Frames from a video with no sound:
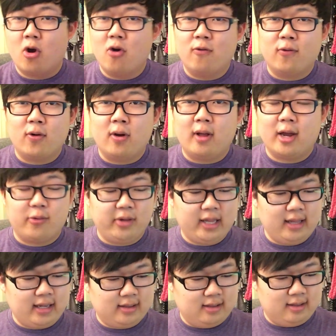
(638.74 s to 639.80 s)
Overall, I
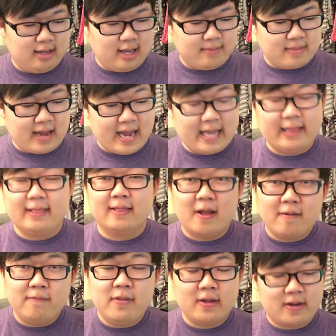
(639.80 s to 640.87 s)
really like the game. I
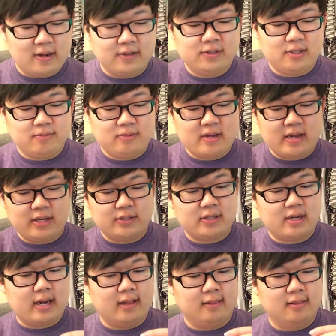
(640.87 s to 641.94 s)
love the custom
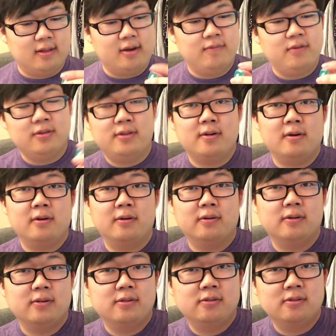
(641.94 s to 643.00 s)
dice. I love that there
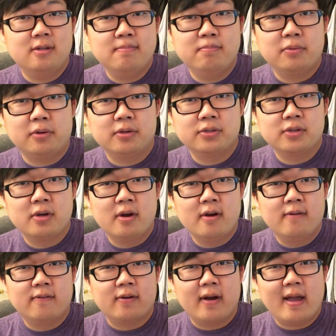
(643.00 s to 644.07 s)
are symbols
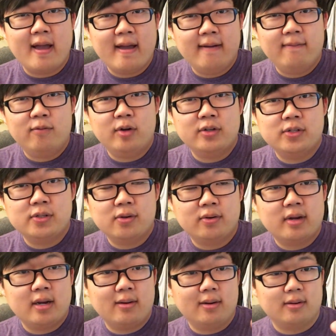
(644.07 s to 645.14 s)
for every single
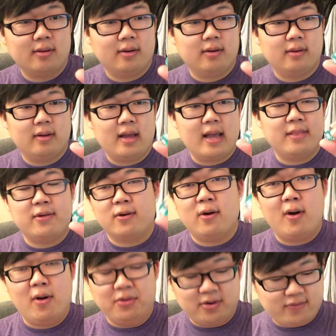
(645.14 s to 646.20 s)
character and they're
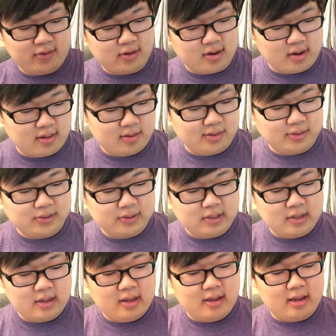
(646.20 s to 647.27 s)
all different colors.
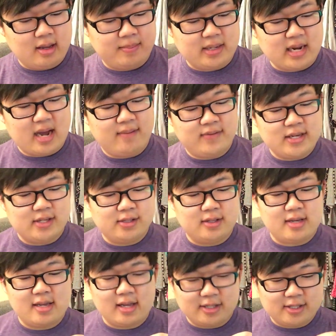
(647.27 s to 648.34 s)
I mean,
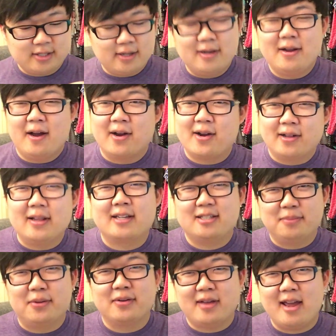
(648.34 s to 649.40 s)
obviously it's a
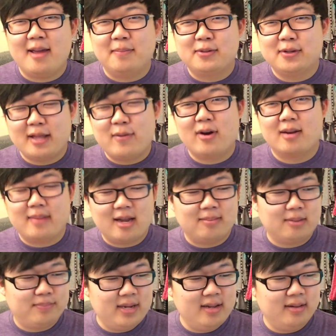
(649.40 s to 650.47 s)
collectible game, so they want to make
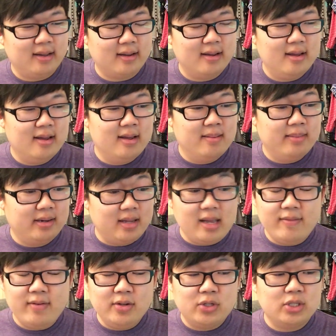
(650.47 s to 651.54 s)
them appealing. But
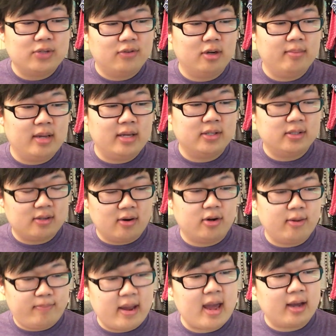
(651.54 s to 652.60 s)
even just from a
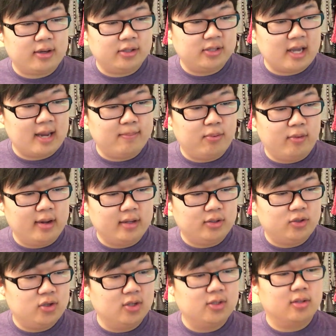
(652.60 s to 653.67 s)
starter pack standpoint,
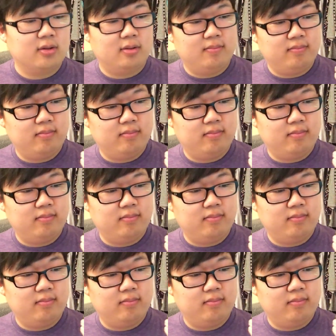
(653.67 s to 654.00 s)
just